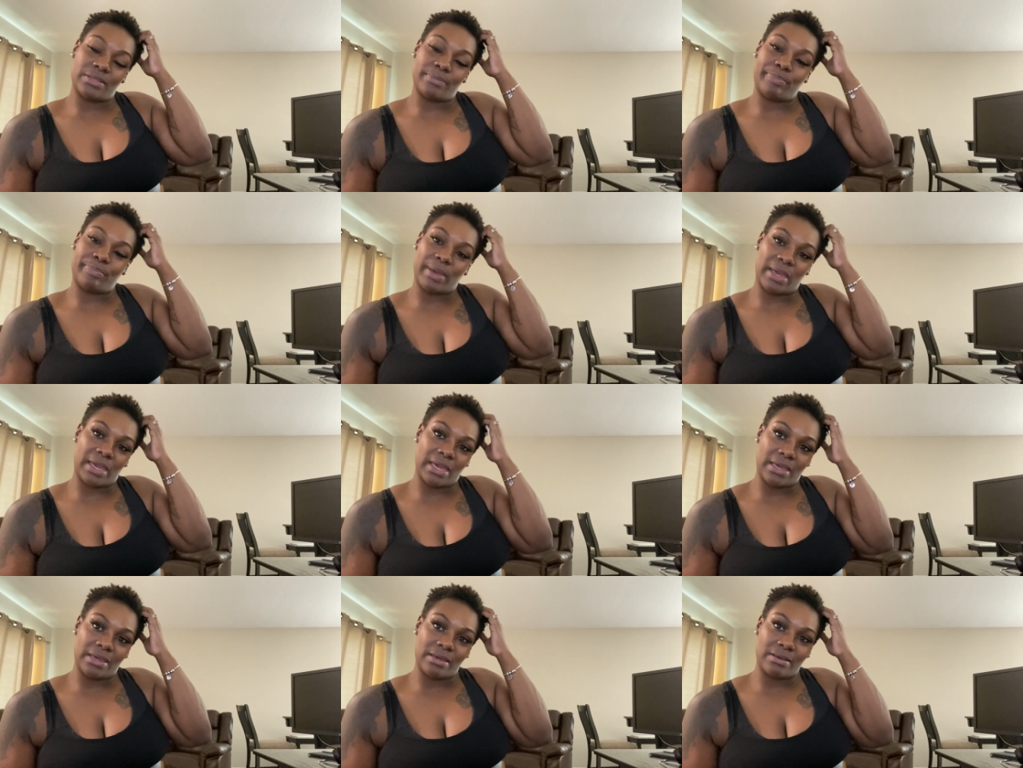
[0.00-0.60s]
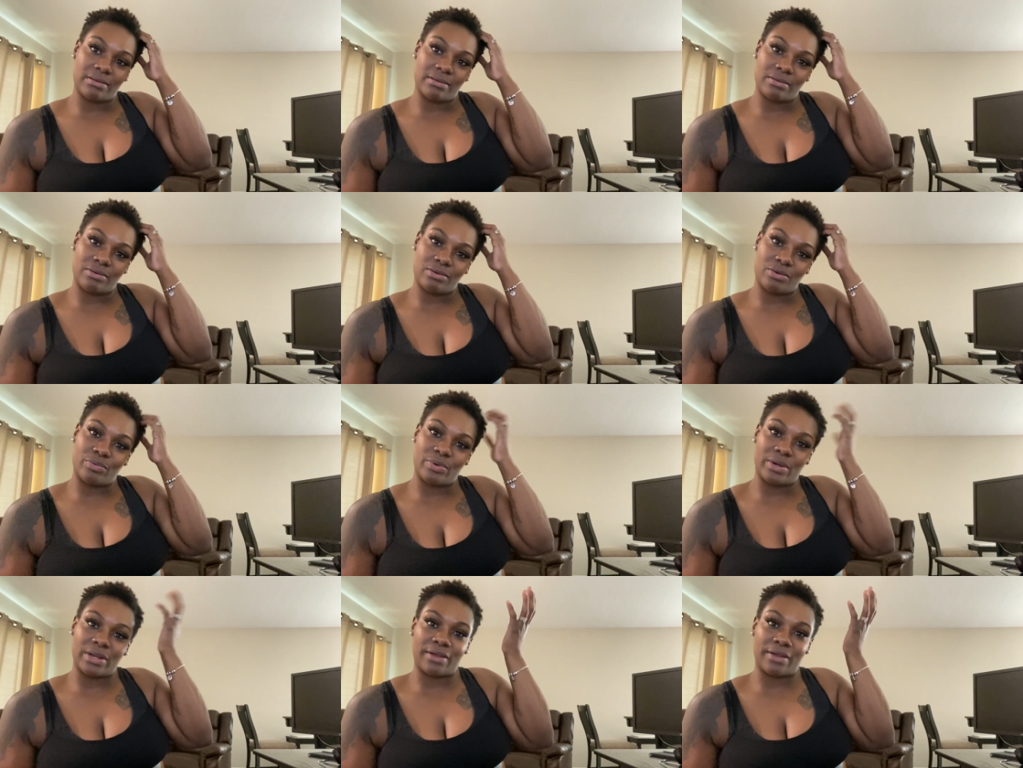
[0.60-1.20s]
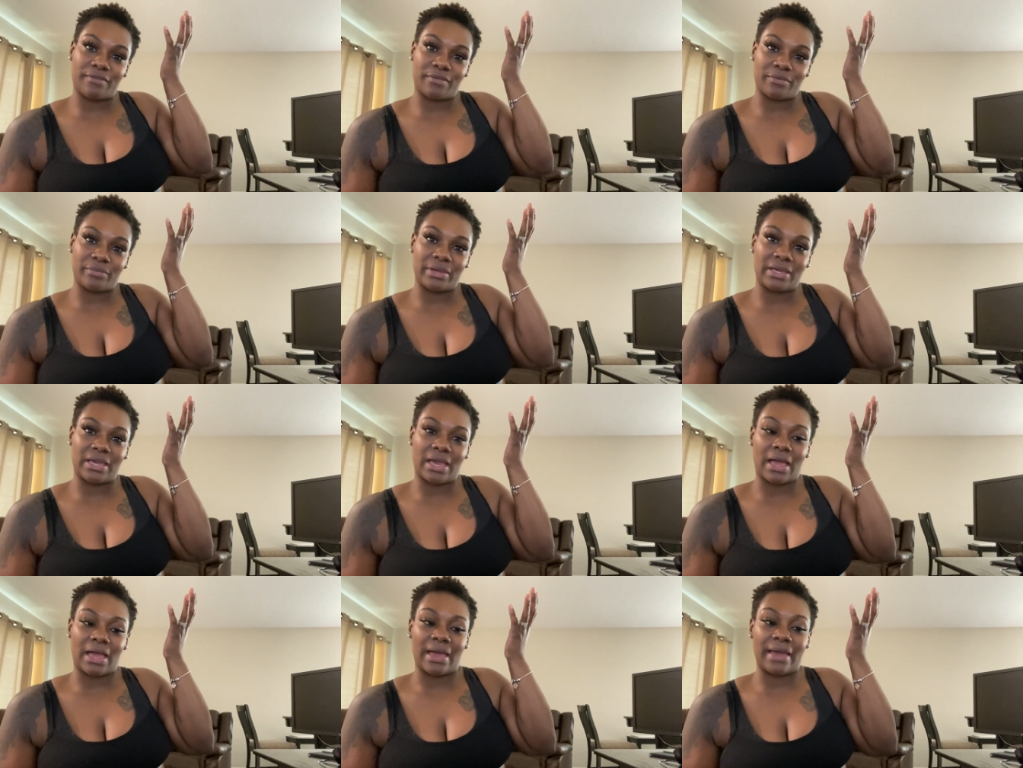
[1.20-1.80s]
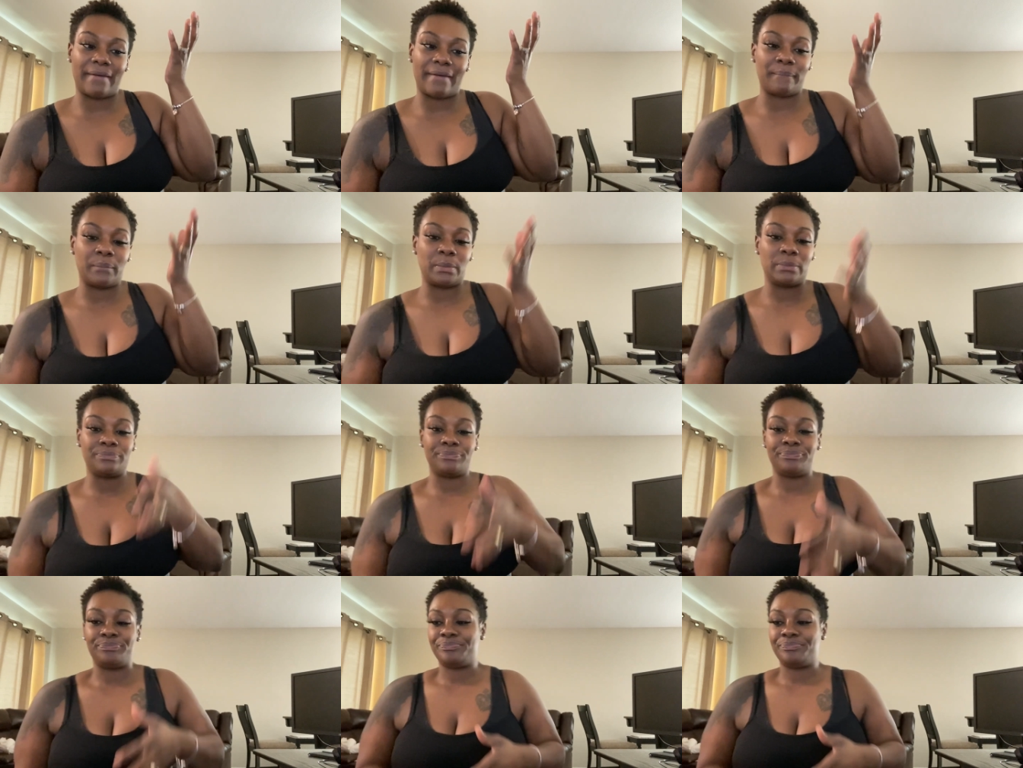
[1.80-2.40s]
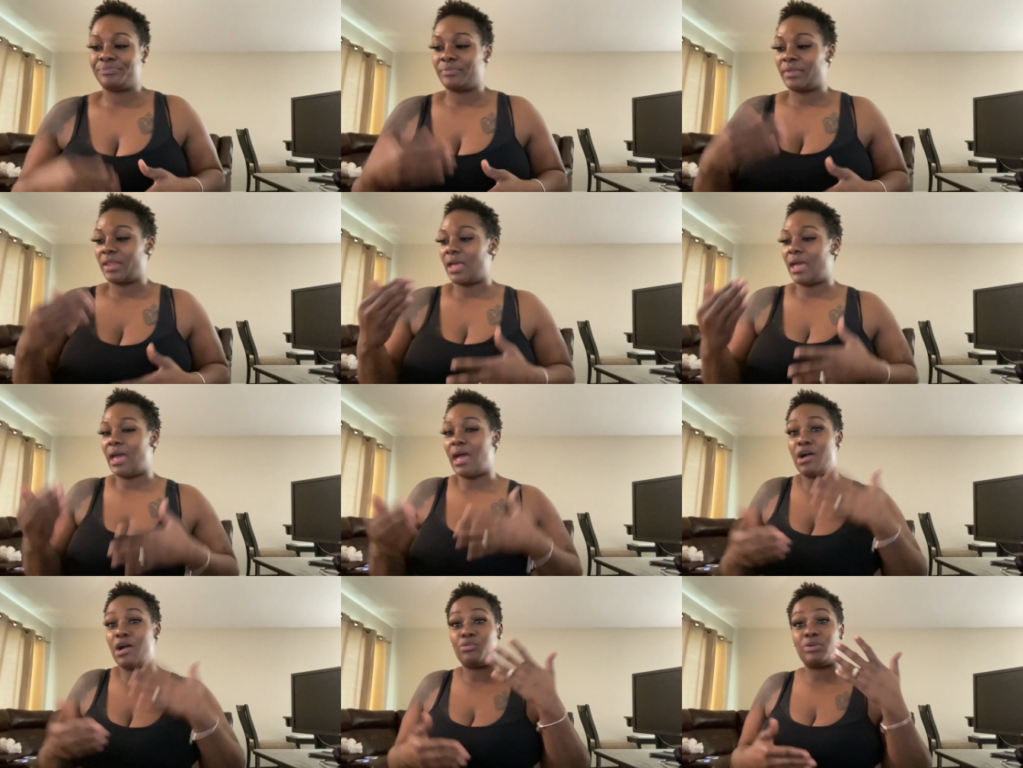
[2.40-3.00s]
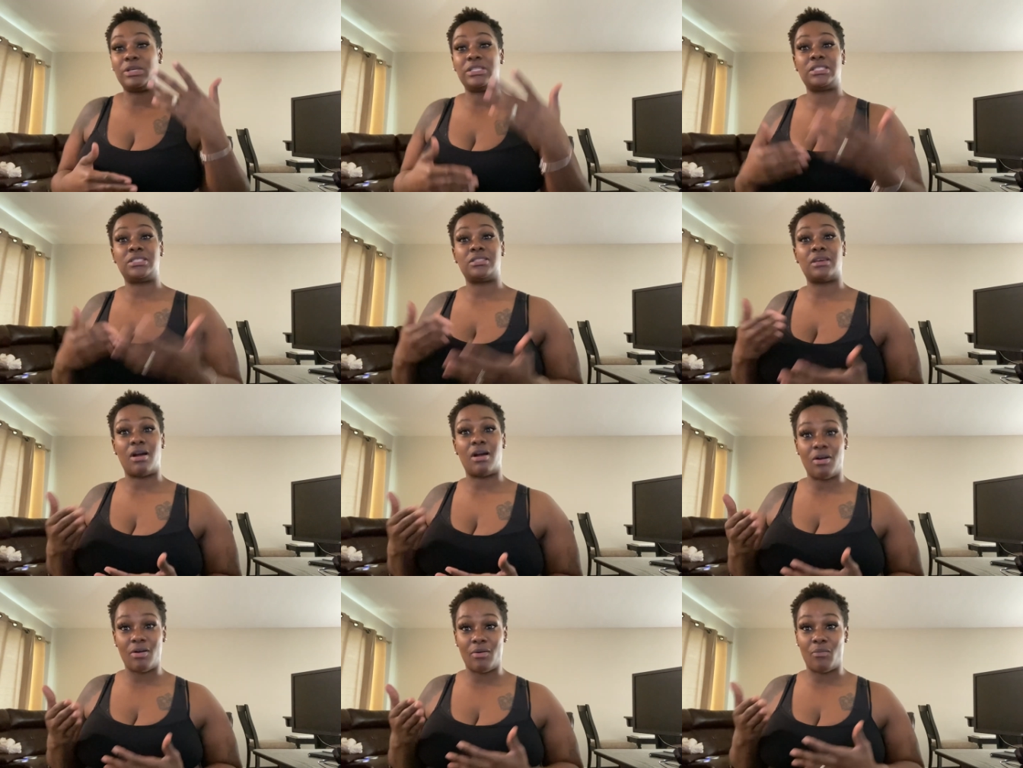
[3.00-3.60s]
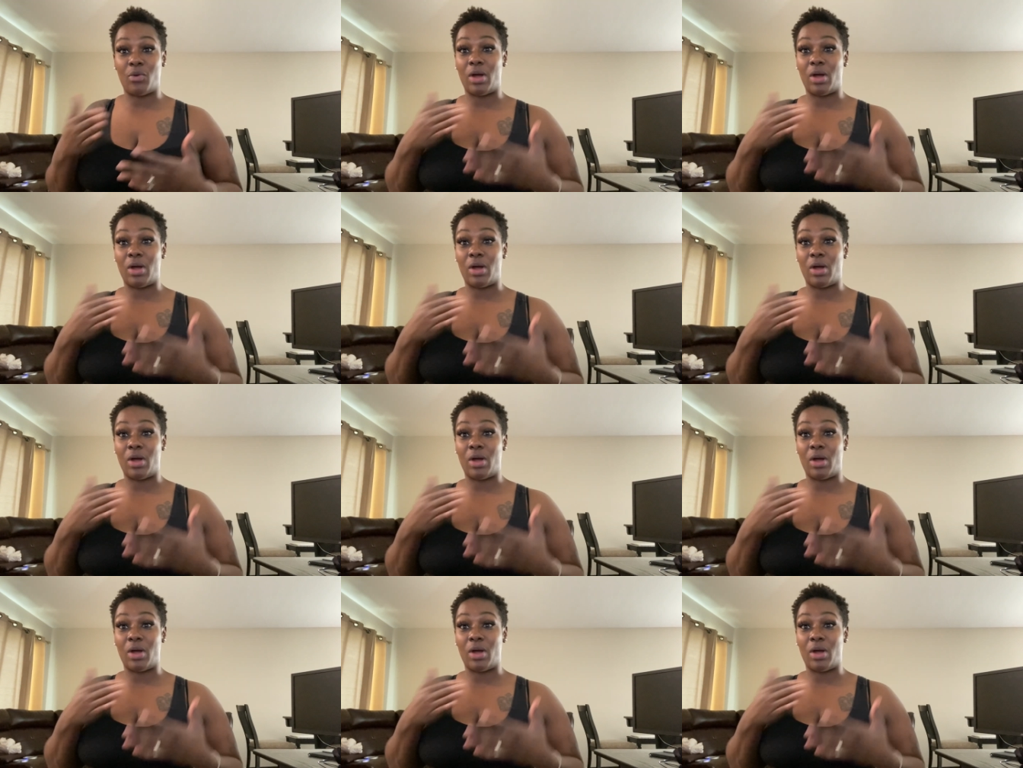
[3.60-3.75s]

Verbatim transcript: paint or whatever we got, how I saw